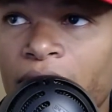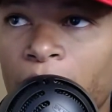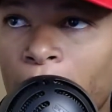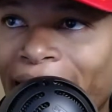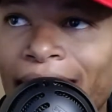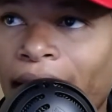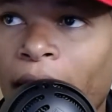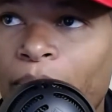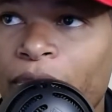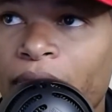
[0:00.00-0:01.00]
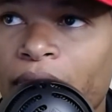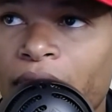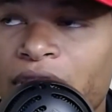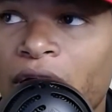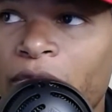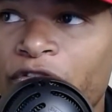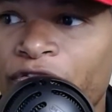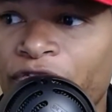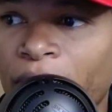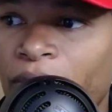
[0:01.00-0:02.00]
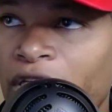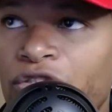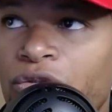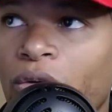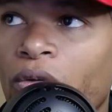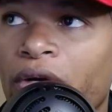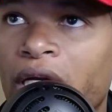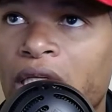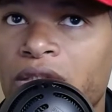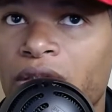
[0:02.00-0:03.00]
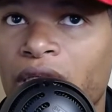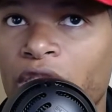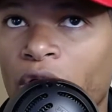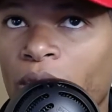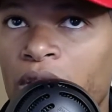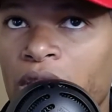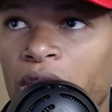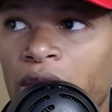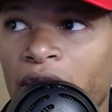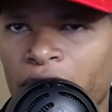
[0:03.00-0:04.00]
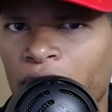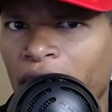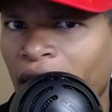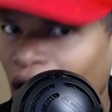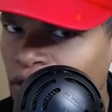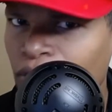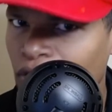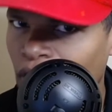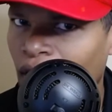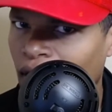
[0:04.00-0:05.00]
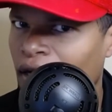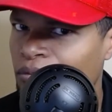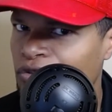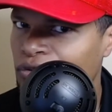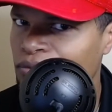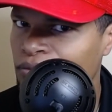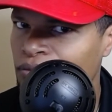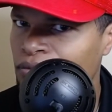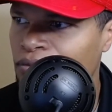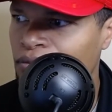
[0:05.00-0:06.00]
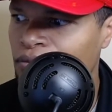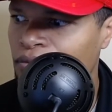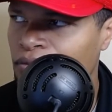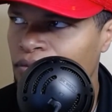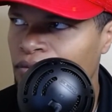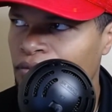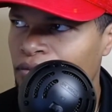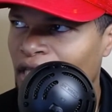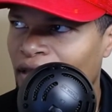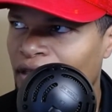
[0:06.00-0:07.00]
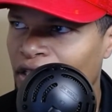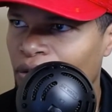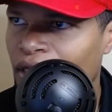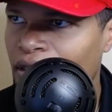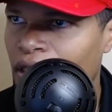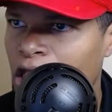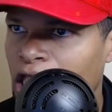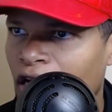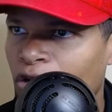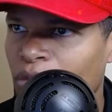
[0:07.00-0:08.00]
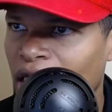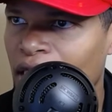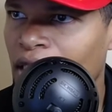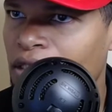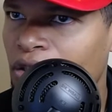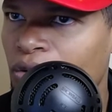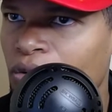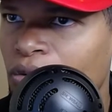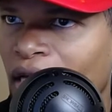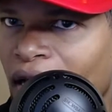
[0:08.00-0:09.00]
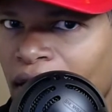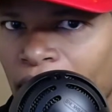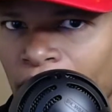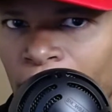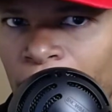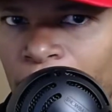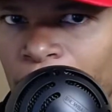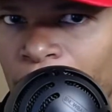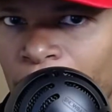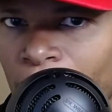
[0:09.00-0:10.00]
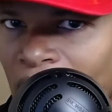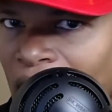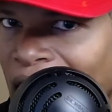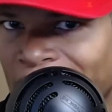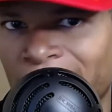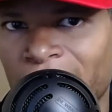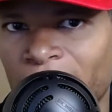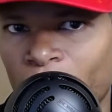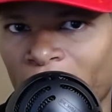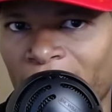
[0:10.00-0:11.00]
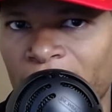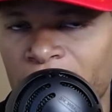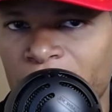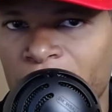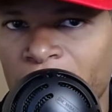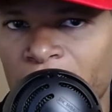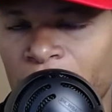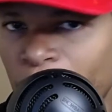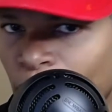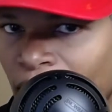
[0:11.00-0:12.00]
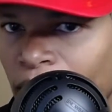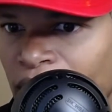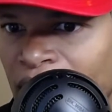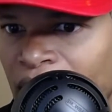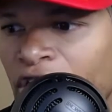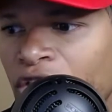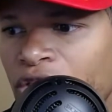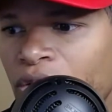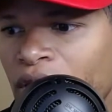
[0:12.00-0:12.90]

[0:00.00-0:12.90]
make up some phony story so that no one could look at her actual crimes. And then you get the entire media to echo your lying ways to the public to